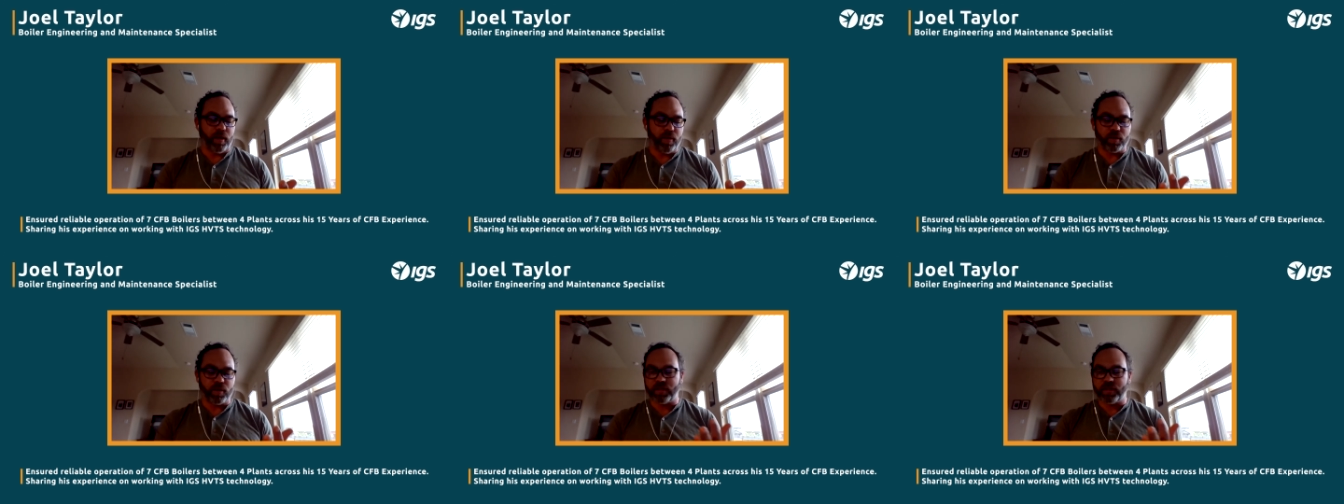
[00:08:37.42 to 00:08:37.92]
The
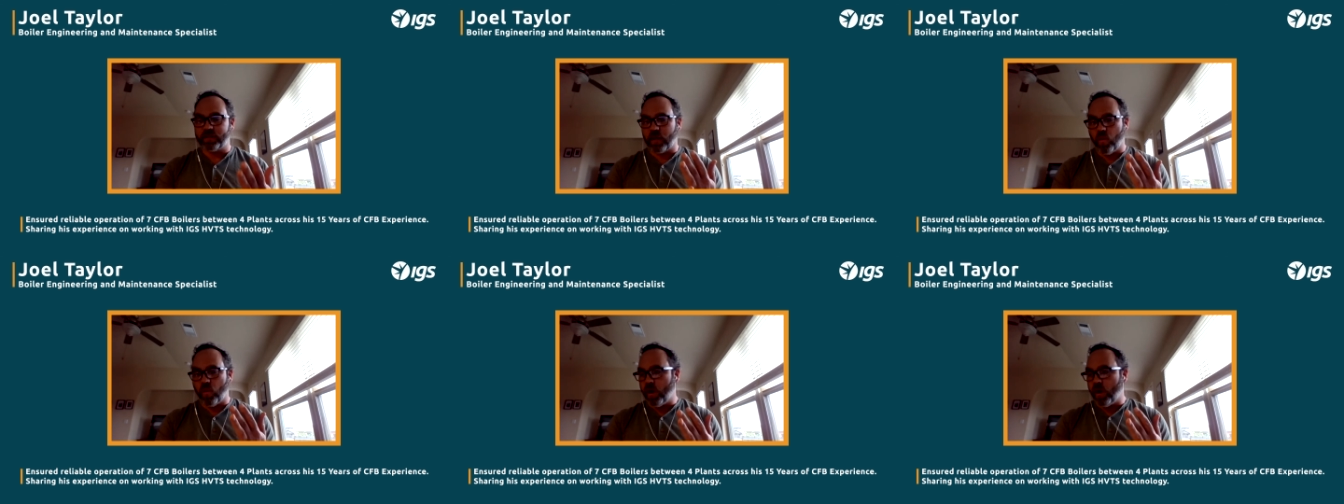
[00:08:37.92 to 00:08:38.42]
other is just
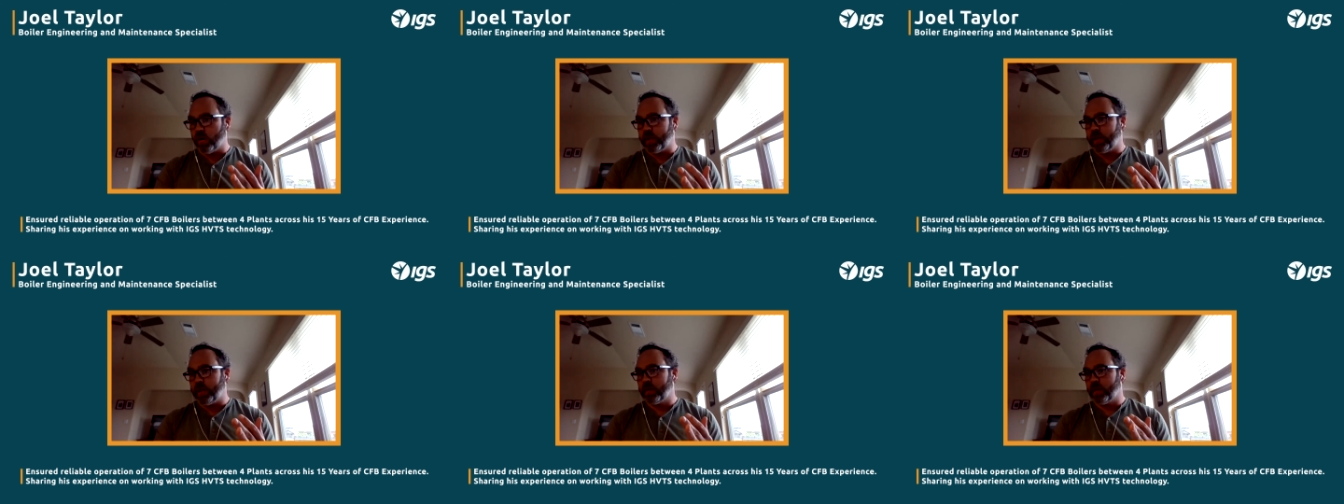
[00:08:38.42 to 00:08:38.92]
the
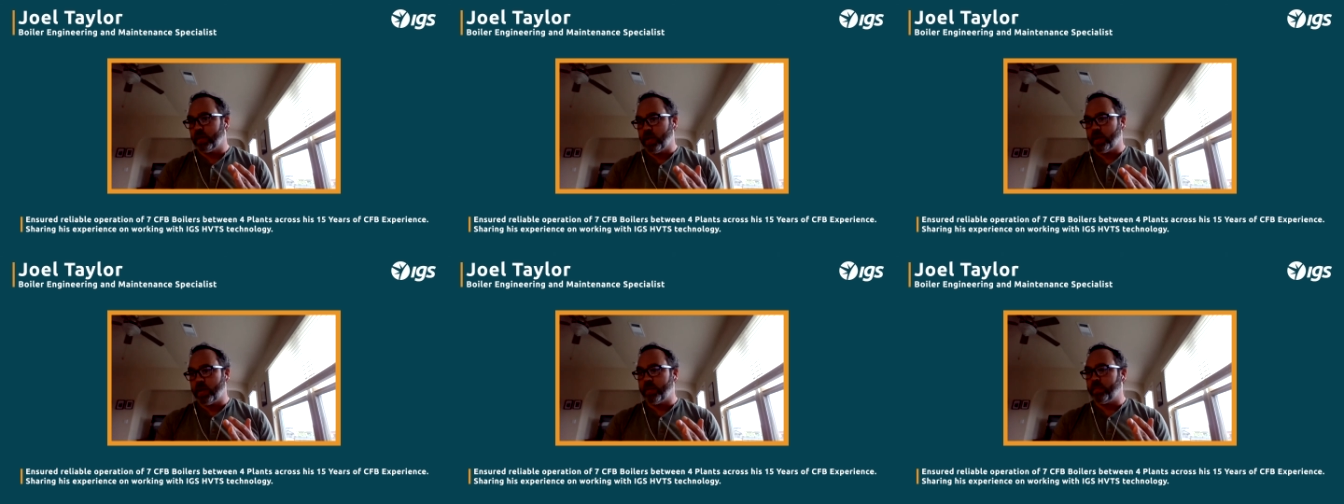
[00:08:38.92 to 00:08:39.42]
quality.
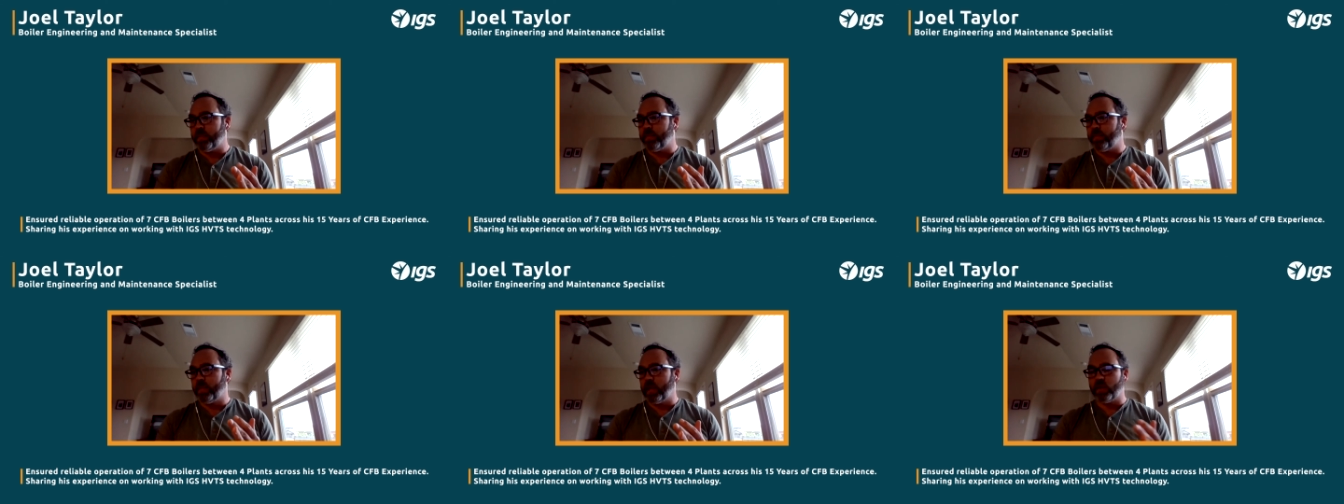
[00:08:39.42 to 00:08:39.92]

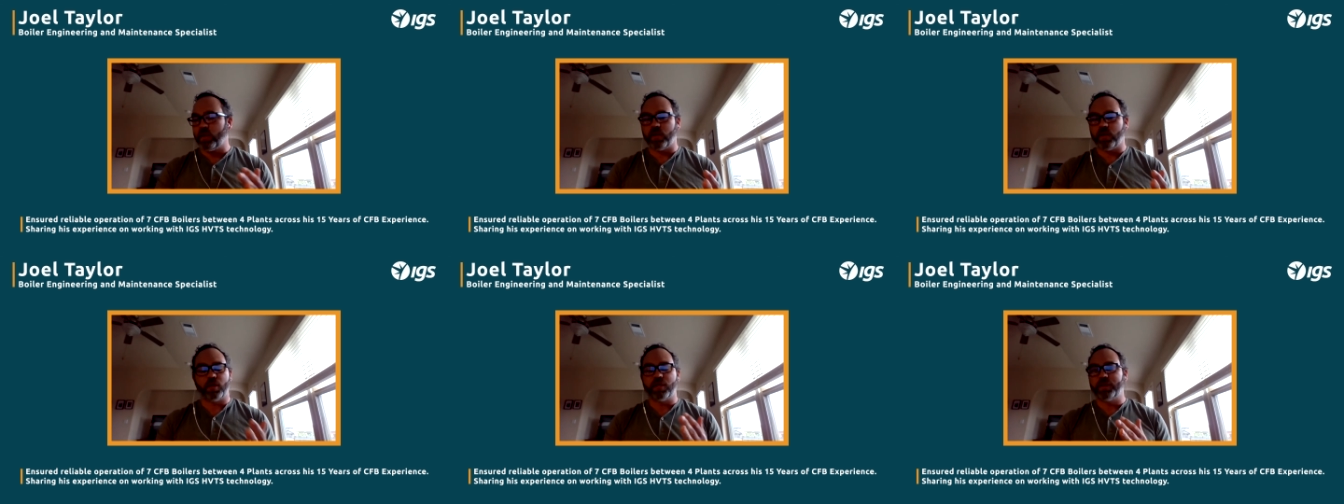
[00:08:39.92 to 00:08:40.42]
Um,
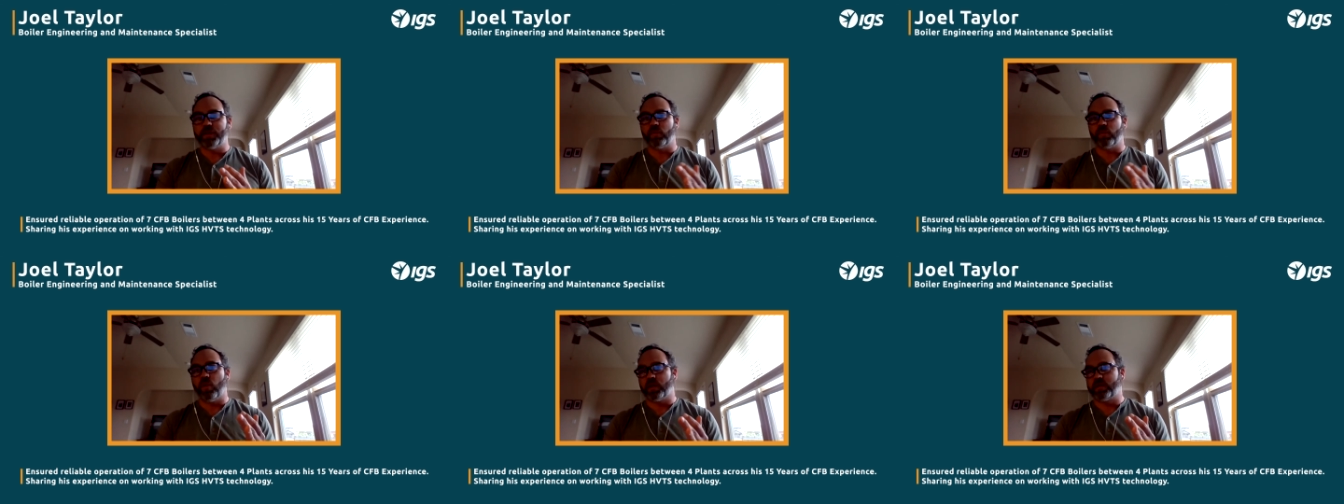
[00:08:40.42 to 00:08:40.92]
there, there's
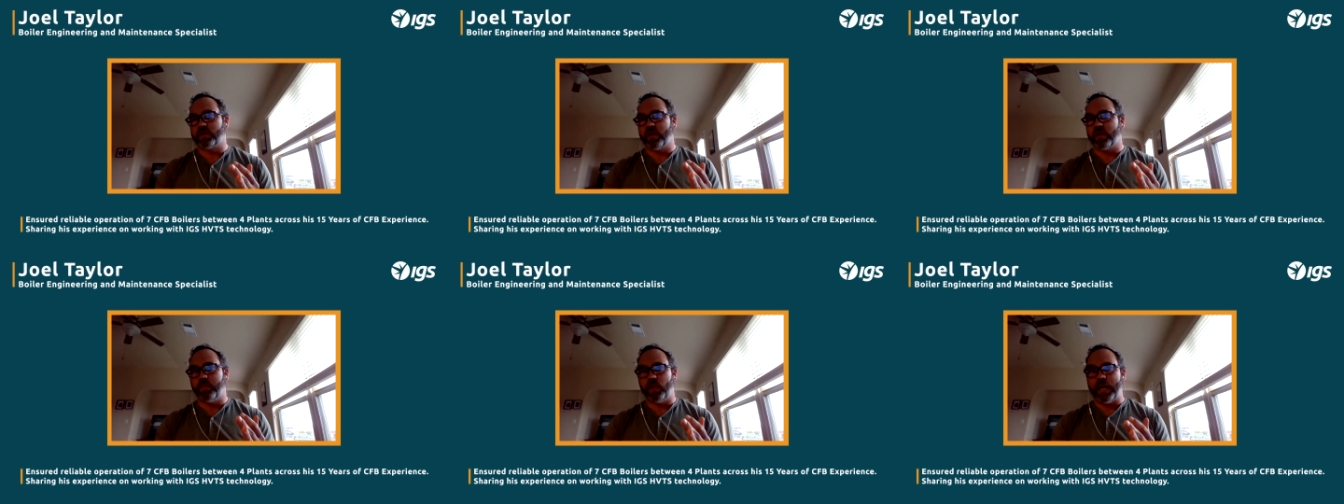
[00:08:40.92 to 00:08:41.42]
nothing worse
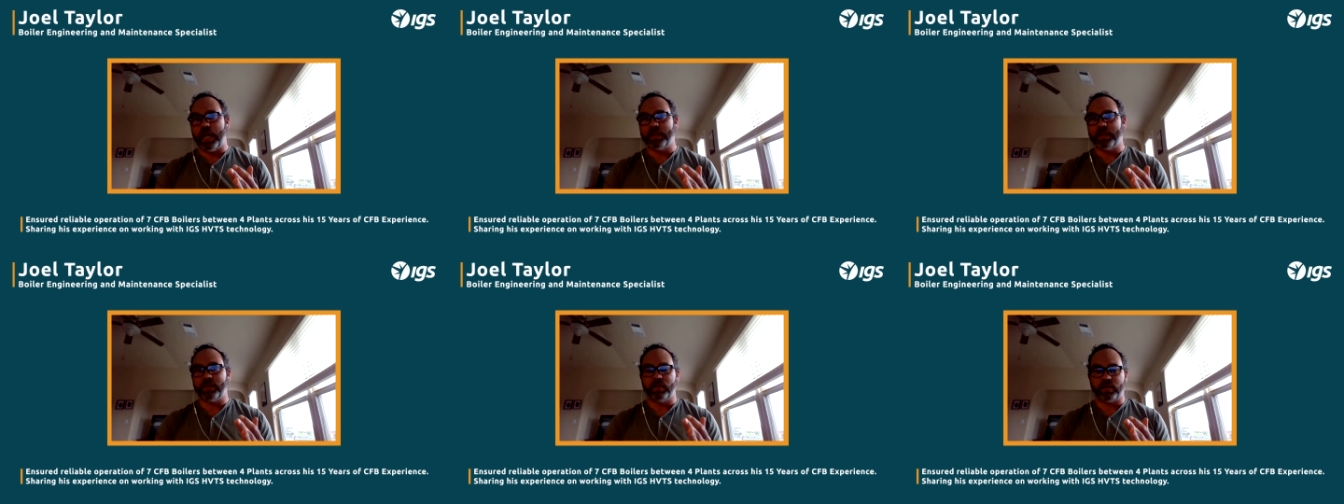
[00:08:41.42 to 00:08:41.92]
on the
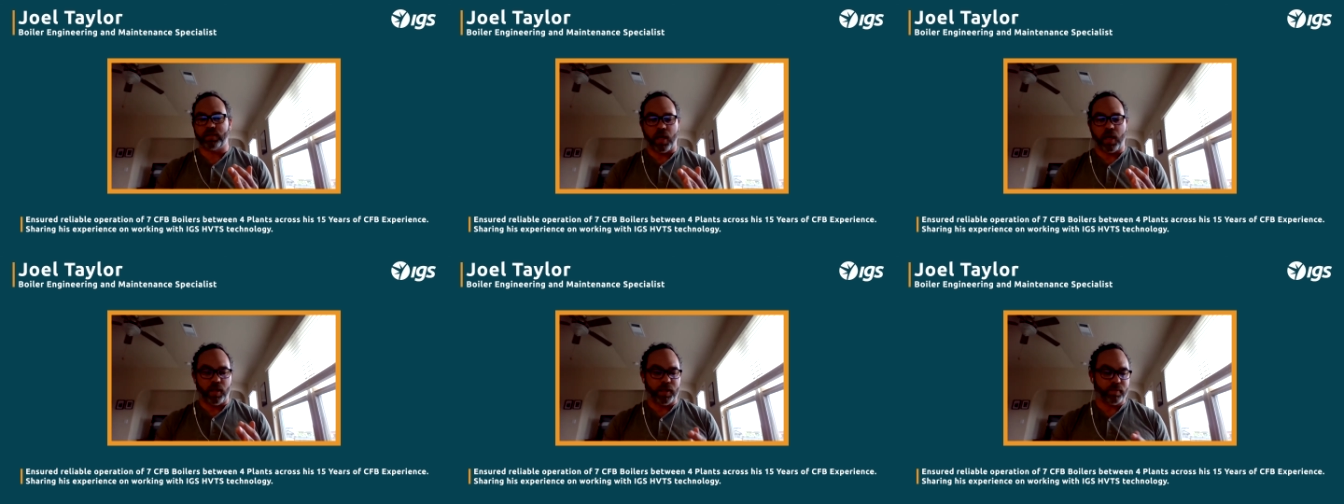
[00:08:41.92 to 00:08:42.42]
planet than
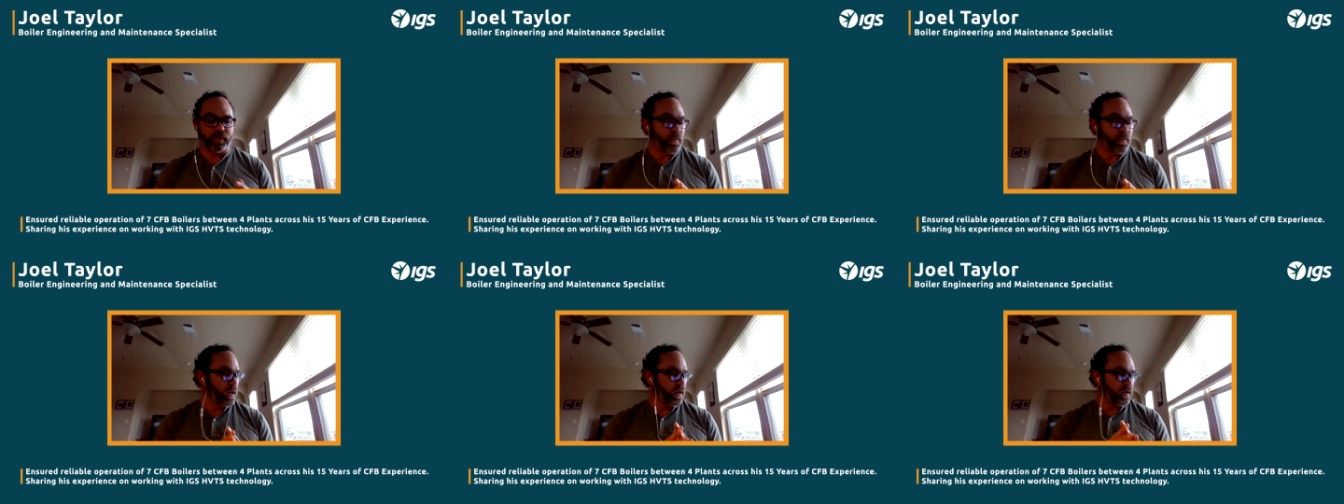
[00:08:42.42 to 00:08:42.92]
installing.